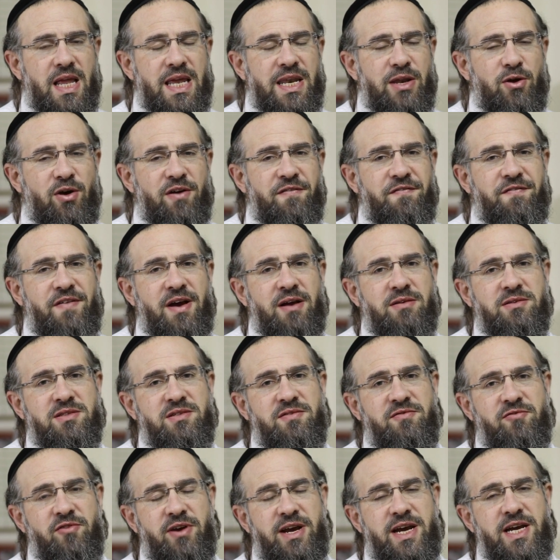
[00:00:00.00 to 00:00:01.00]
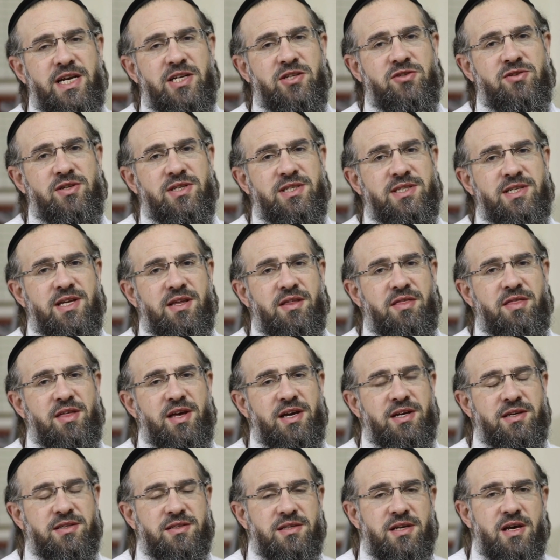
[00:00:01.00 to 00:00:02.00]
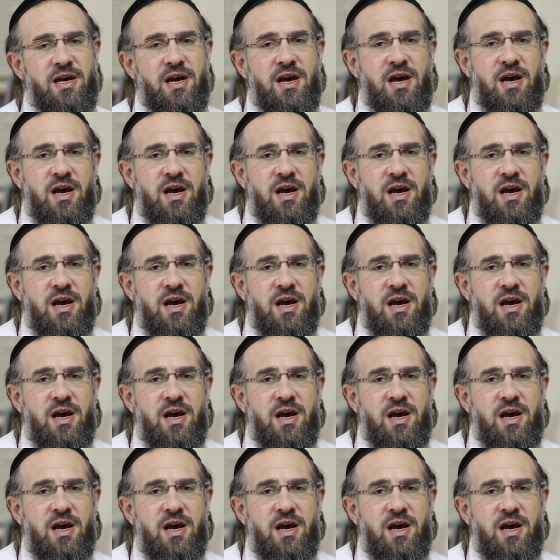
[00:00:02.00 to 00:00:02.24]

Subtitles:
Now I found some very interesting things.